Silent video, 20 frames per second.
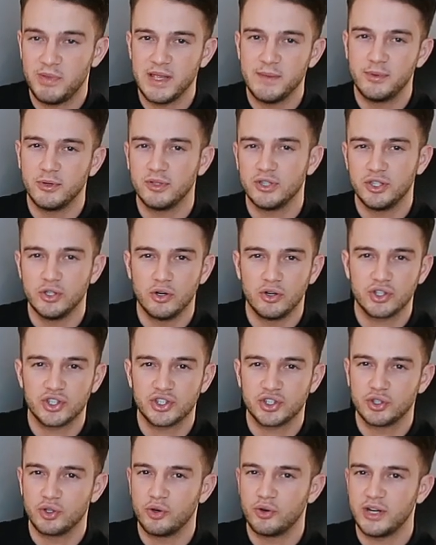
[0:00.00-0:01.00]
people your
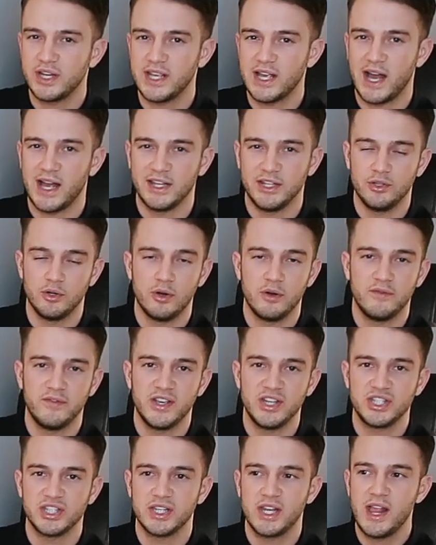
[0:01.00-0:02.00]
story and your
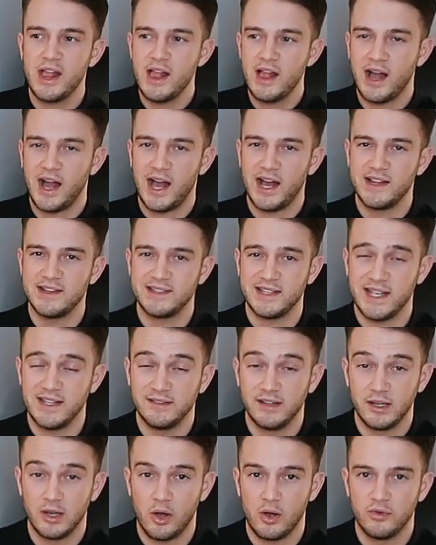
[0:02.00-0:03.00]
vision and in
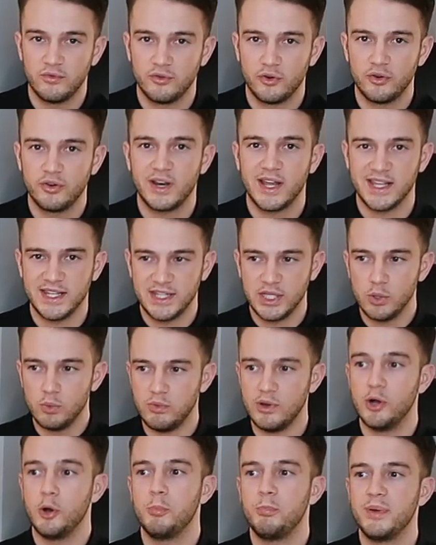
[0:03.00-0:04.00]
the long run like you
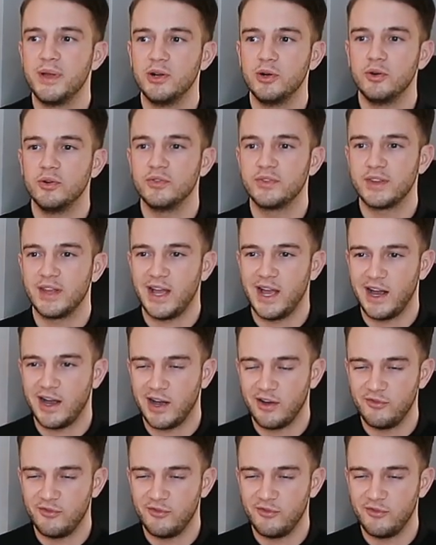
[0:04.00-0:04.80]
will build like,